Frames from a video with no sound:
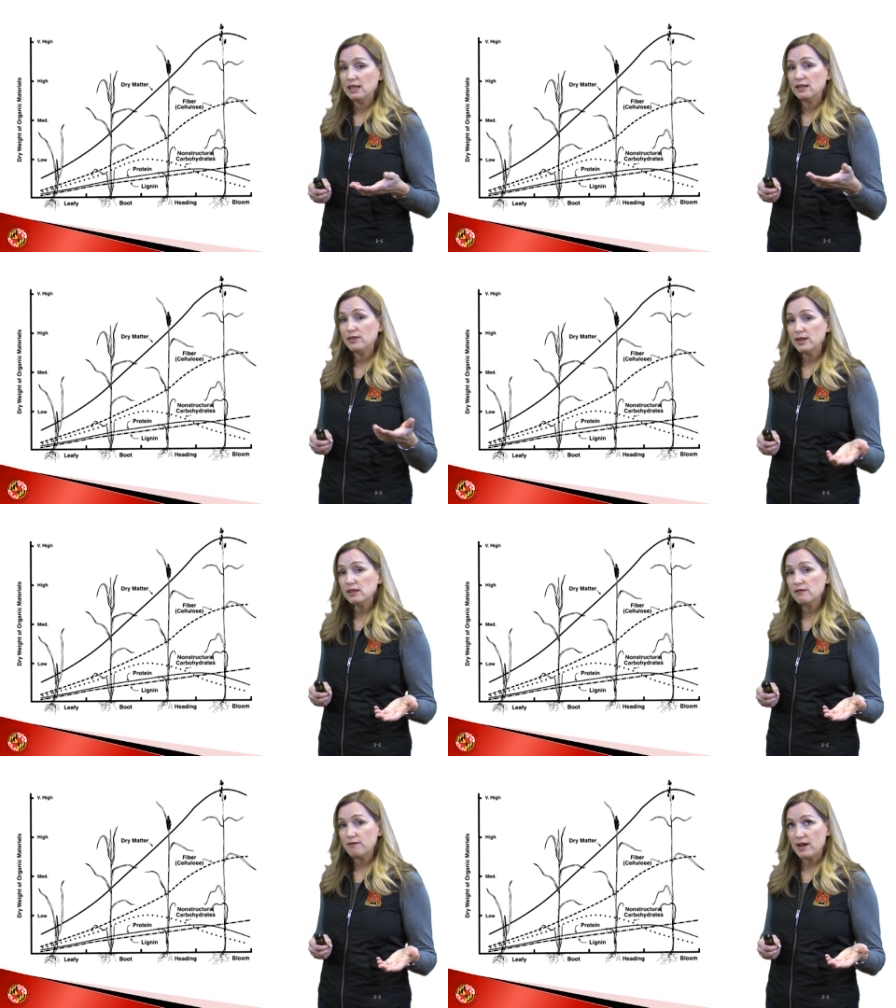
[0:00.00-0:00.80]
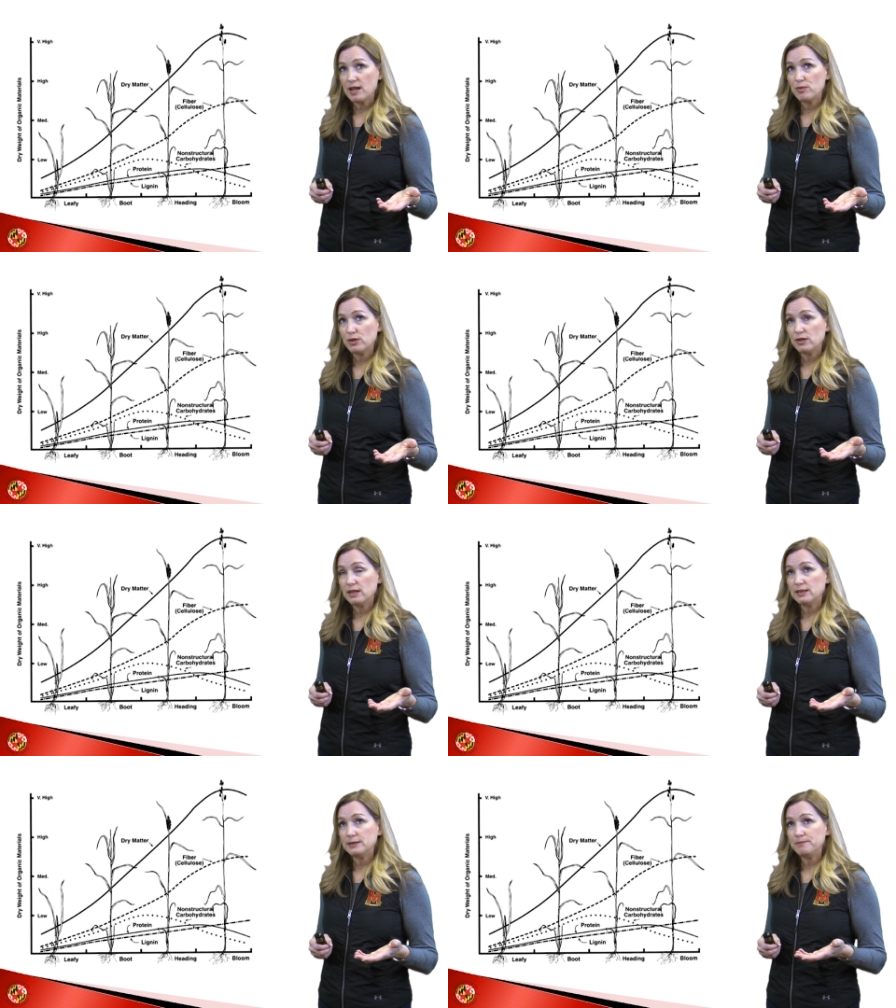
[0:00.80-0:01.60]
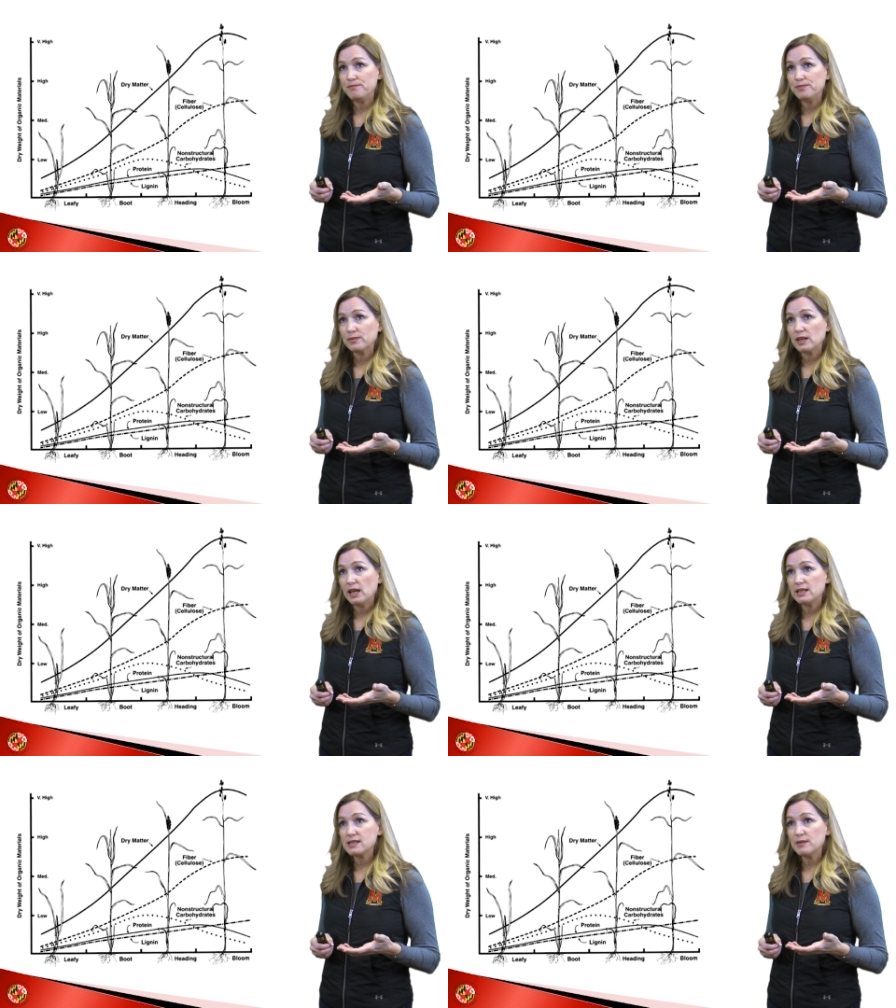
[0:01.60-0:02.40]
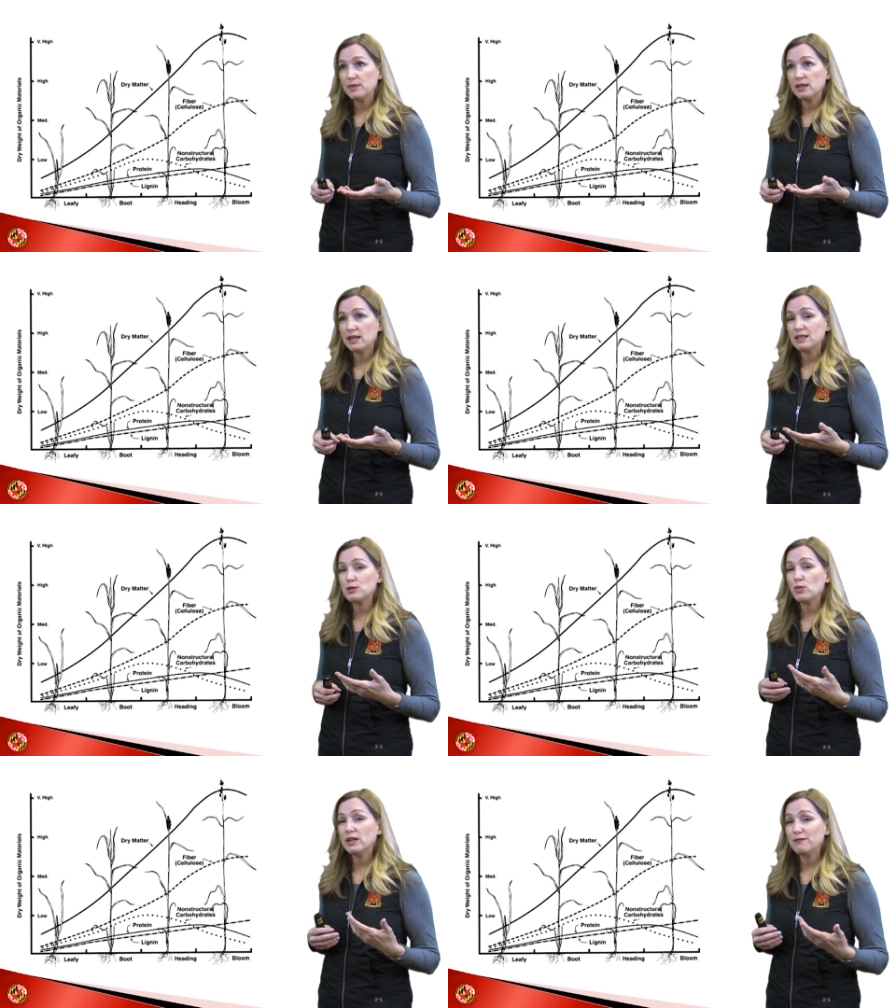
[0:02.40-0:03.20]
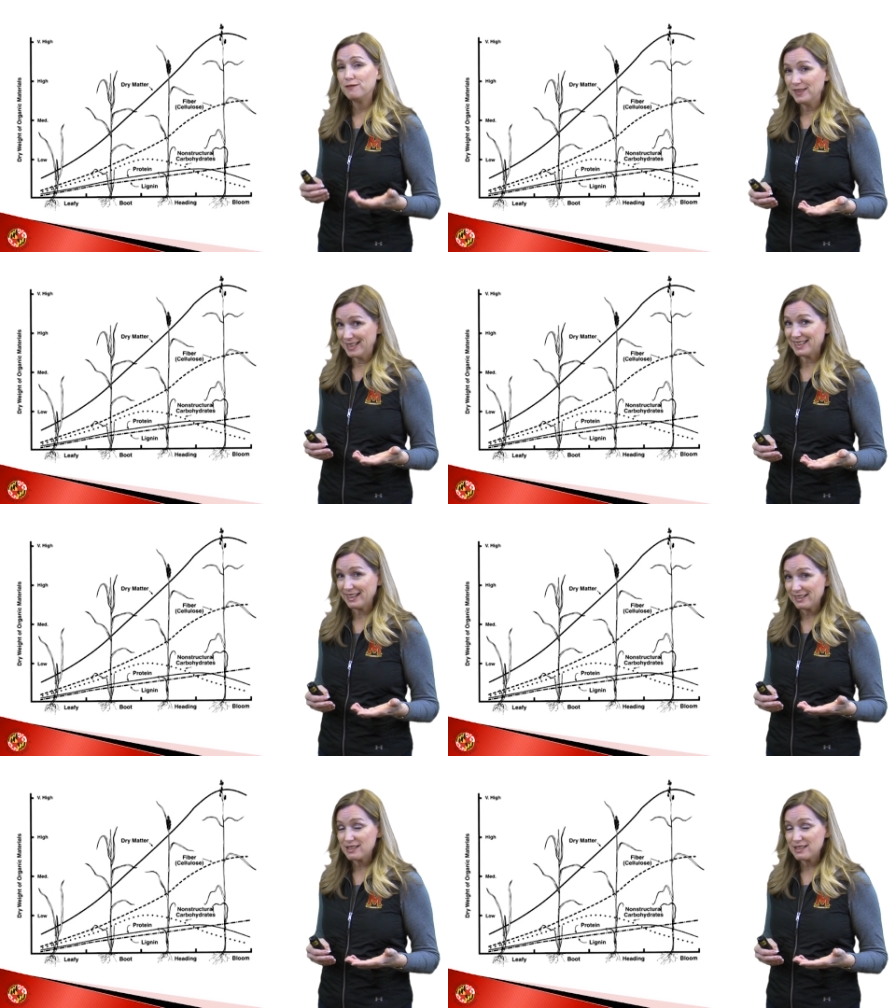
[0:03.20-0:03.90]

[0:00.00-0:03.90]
And think of fiber as something that is quite filling.